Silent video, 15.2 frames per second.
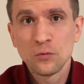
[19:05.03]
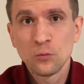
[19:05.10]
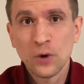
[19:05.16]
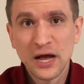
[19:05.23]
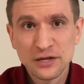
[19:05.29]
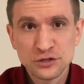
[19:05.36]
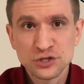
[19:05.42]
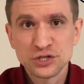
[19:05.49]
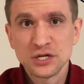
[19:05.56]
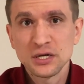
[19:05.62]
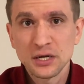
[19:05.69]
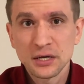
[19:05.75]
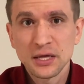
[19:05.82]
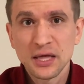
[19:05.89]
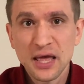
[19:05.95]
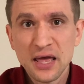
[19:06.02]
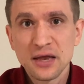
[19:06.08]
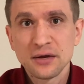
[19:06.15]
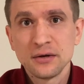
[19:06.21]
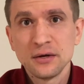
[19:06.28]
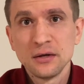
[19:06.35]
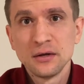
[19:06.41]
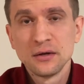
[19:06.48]
watch it
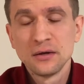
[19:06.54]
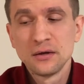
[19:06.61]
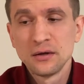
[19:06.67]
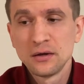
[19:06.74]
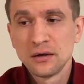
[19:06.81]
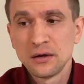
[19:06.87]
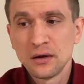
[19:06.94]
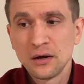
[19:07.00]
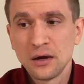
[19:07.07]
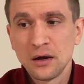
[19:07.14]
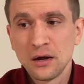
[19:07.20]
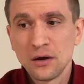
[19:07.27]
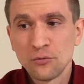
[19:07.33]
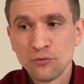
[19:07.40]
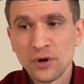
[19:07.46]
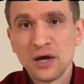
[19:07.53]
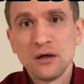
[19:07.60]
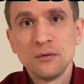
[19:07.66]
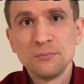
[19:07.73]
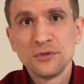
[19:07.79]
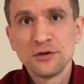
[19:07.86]
again realm.